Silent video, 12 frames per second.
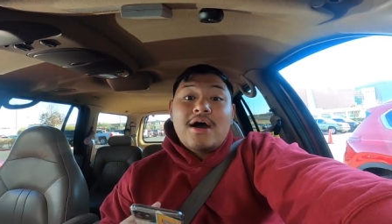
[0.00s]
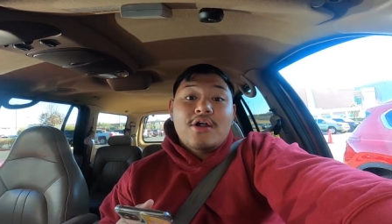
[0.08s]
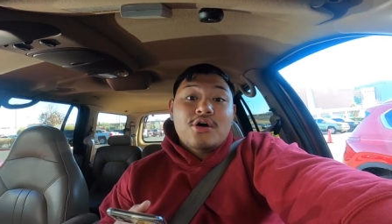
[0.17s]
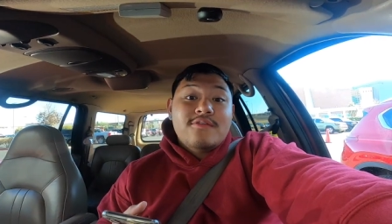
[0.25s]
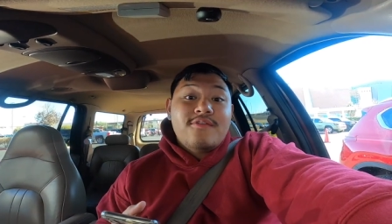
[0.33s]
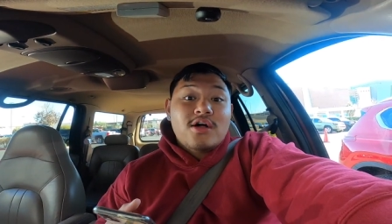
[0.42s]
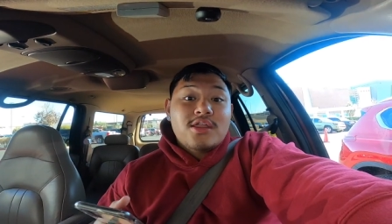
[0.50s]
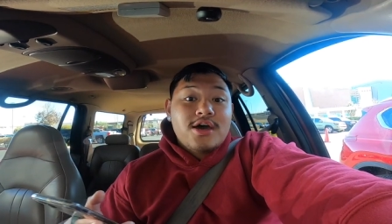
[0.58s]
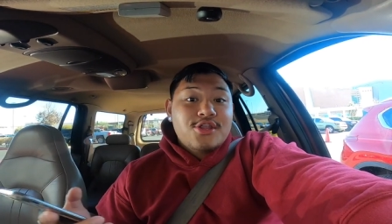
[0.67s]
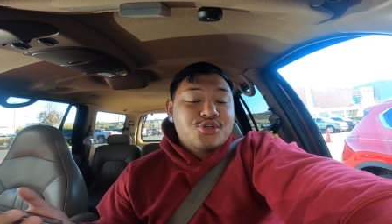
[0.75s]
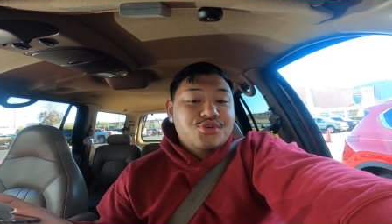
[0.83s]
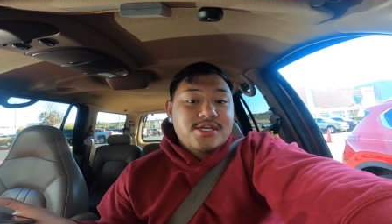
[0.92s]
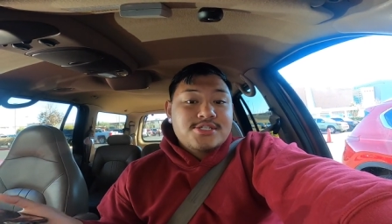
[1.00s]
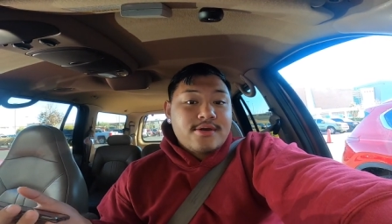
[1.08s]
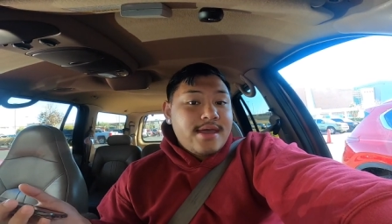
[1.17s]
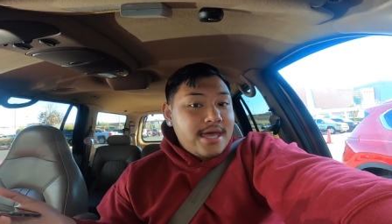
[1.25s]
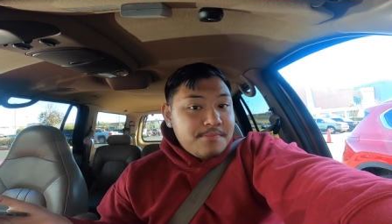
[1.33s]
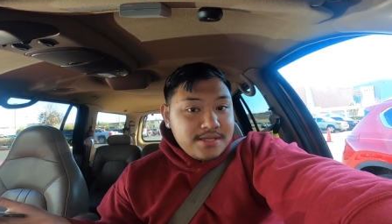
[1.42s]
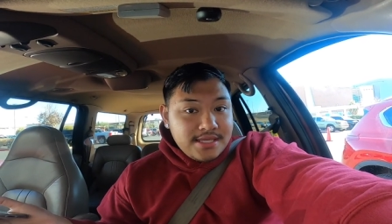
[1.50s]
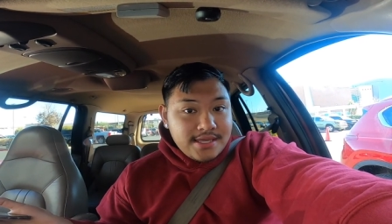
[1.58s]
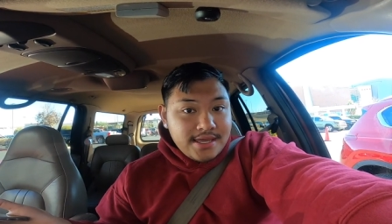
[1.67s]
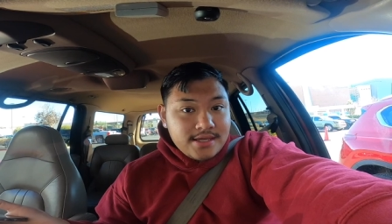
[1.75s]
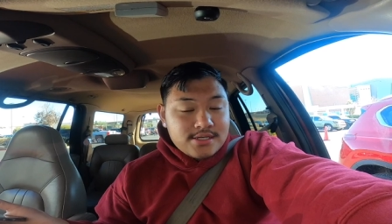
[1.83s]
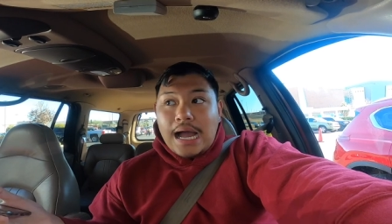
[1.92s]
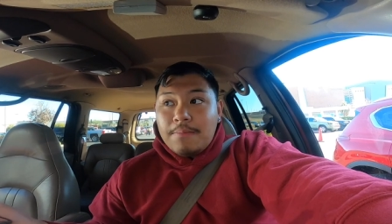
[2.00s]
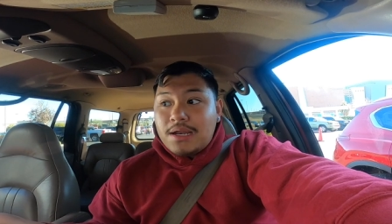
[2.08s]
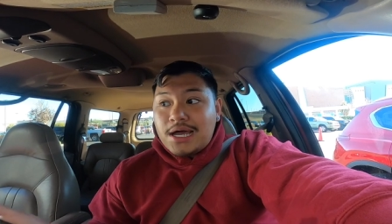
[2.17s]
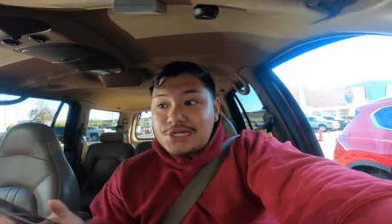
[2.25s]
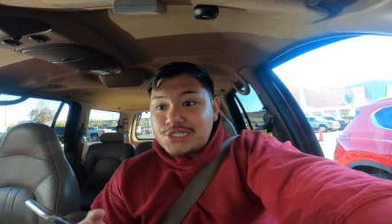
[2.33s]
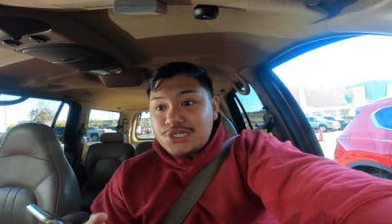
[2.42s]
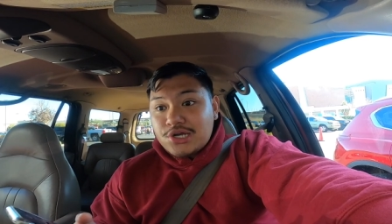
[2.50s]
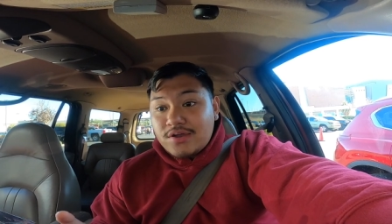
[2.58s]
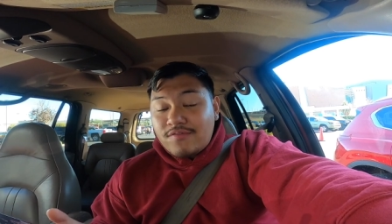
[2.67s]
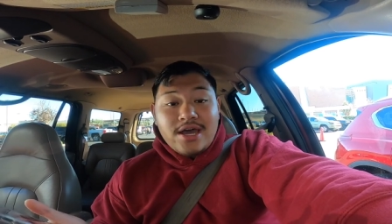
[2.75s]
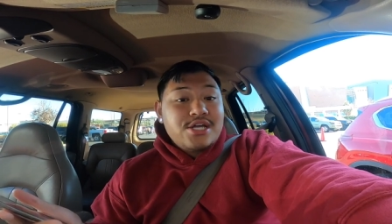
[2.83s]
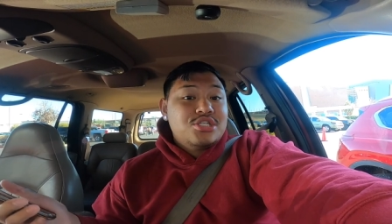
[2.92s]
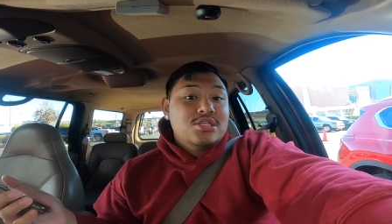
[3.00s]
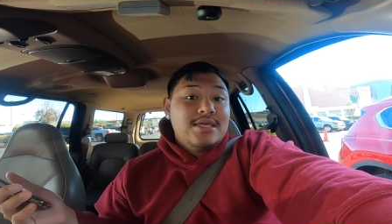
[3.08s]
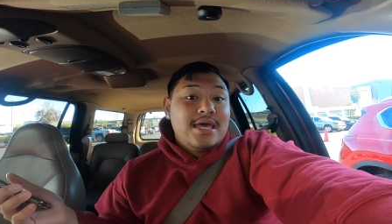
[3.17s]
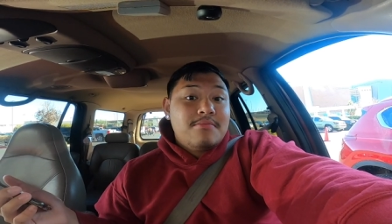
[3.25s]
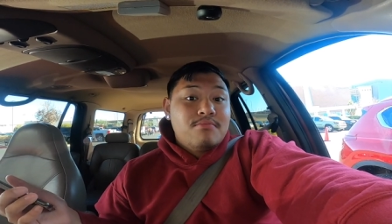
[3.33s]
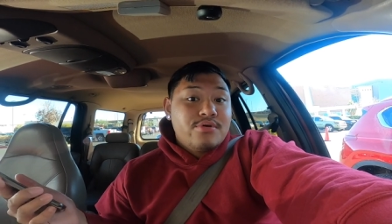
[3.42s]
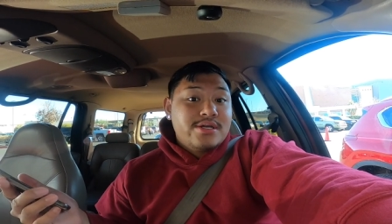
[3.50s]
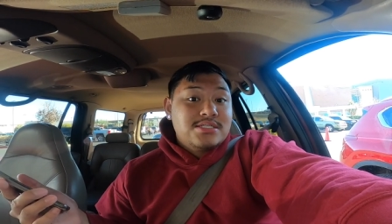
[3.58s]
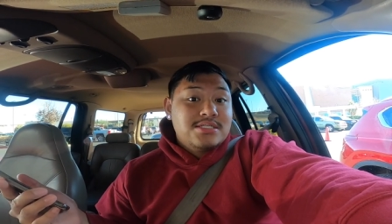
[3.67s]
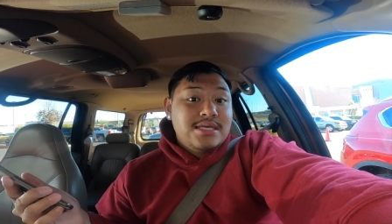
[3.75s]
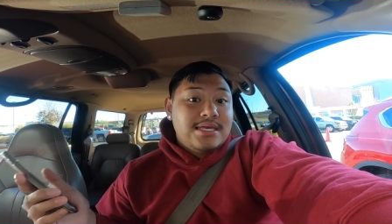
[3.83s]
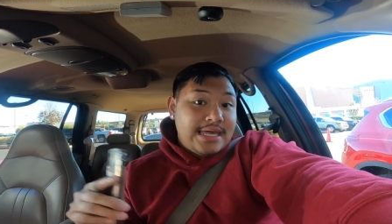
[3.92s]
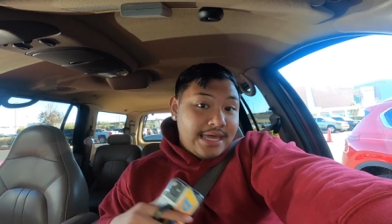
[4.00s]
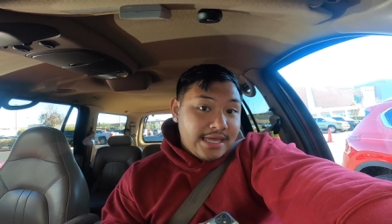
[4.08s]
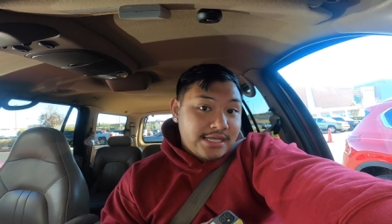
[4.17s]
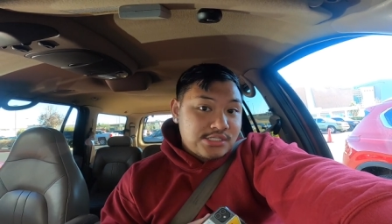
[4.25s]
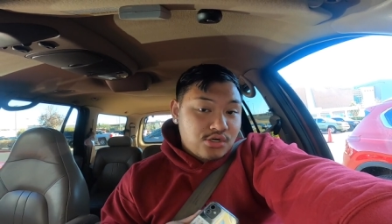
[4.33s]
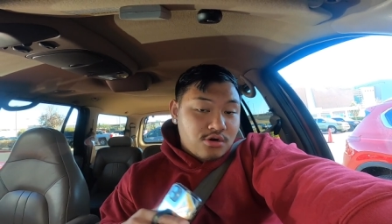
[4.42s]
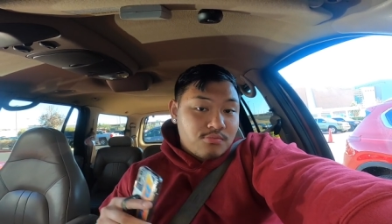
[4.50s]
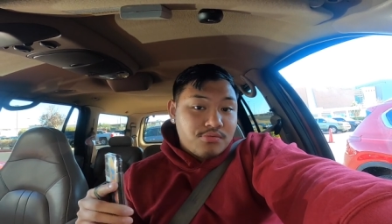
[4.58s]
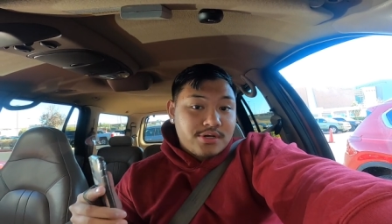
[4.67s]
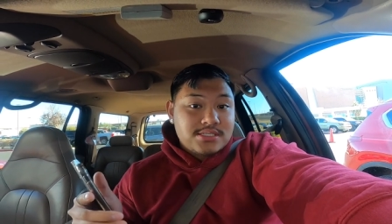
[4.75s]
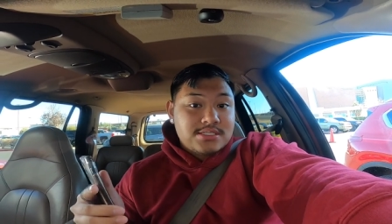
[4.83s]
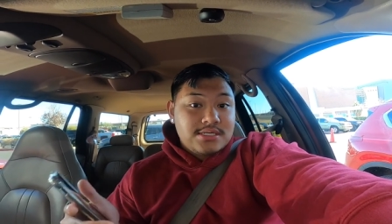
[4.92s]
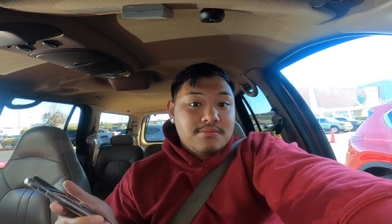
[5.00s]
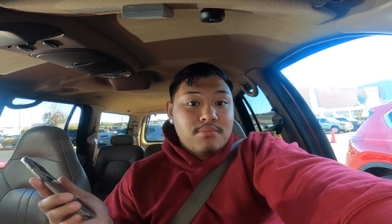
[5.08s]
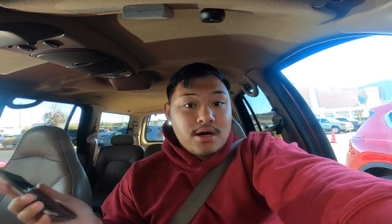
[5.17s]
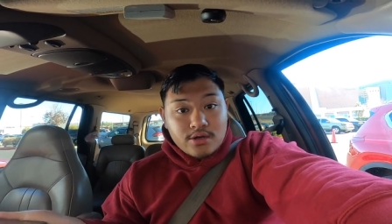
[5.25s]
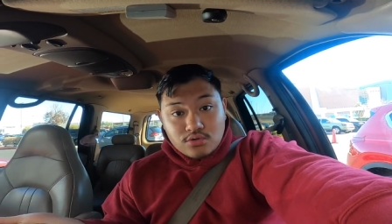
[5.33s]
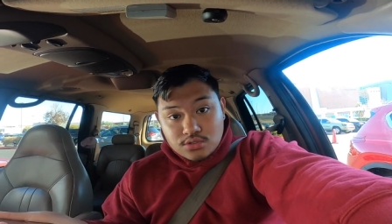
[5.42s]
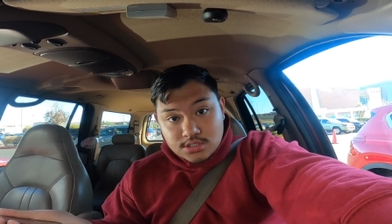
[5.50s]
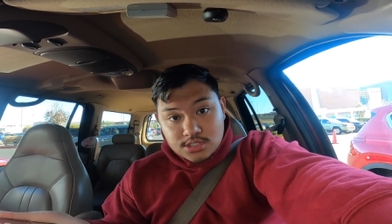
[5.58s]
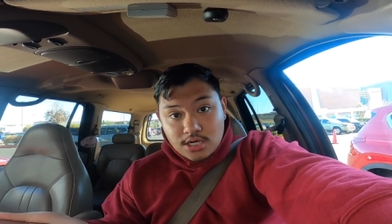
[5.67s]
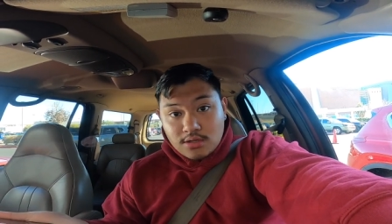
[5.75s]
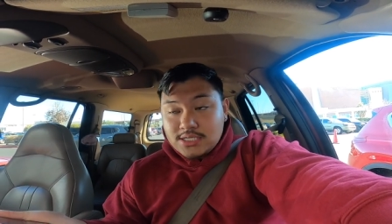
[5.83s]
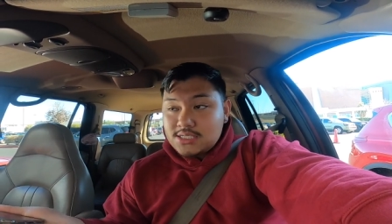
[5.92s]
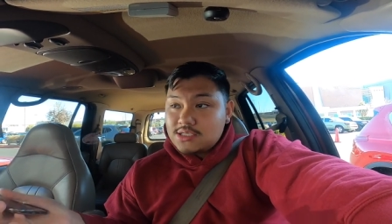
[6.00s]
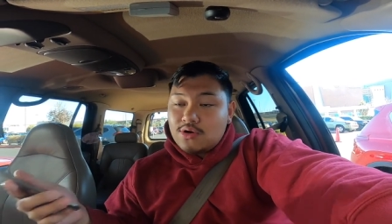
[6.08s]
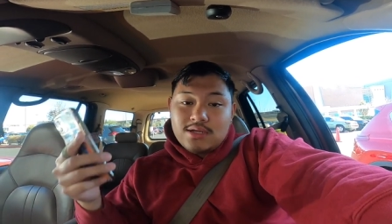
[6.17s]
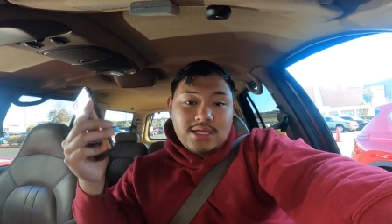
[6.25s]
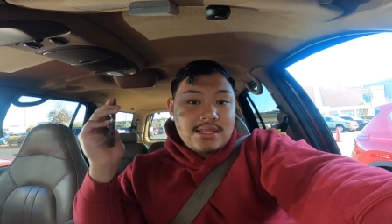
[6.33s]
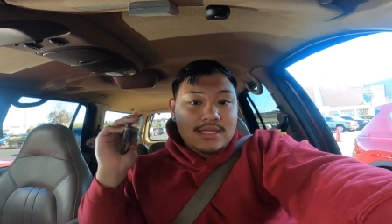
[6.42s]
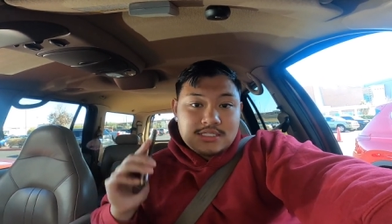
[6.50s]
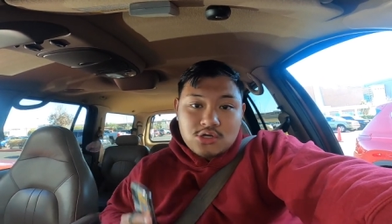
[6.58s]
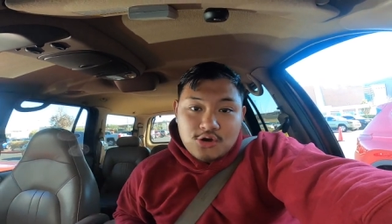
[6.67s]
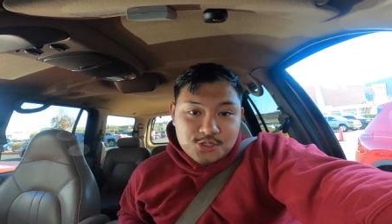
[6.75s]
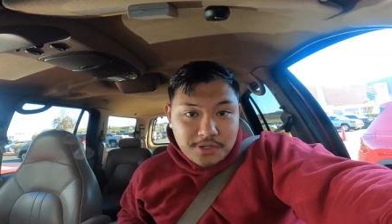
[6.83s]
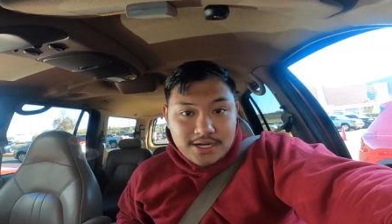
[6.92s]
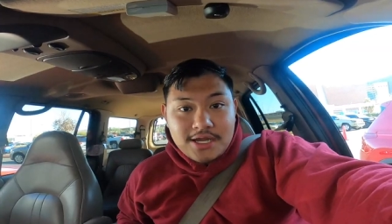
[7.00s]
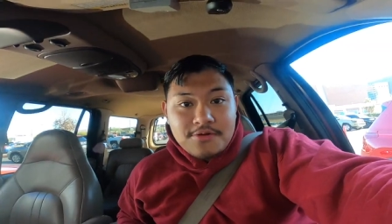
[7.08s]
don't know if all the other drinks are empty yet. I'm not sure if I should get Brisk Tea cans or Brisk Tea bottles. So let's just go and get these Cokes right